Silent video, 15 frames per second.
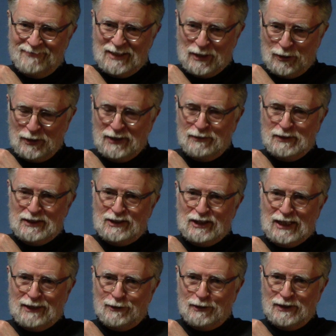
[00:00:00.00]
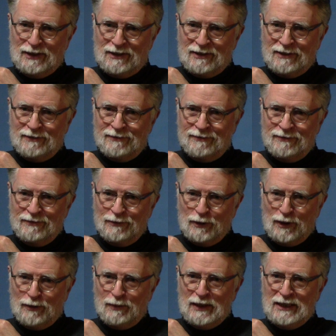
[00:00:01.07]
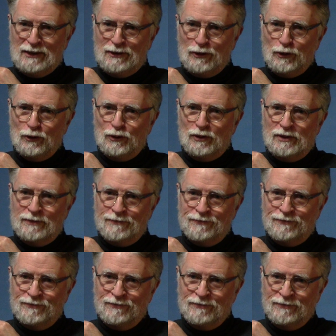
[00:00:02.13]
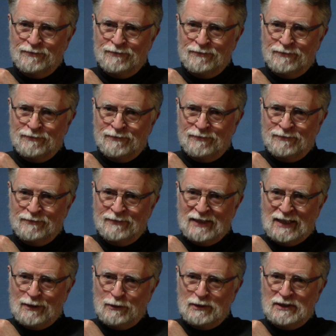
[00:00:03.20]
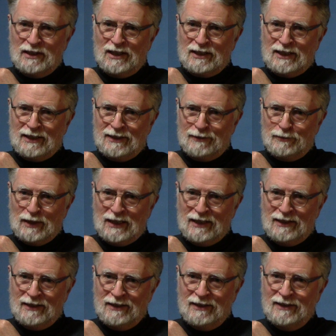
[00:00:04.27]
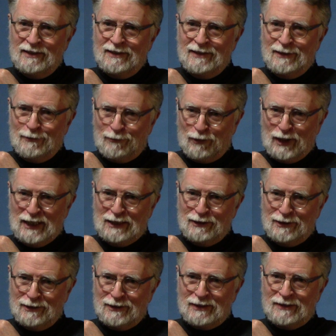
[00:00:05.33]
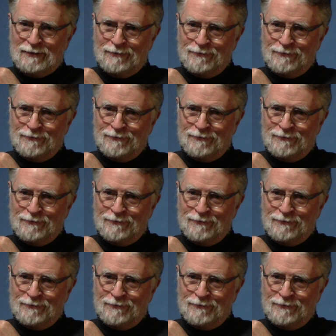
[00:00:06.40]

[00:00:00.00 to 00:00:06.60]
So he was generous with me too. I was lucky in my friends.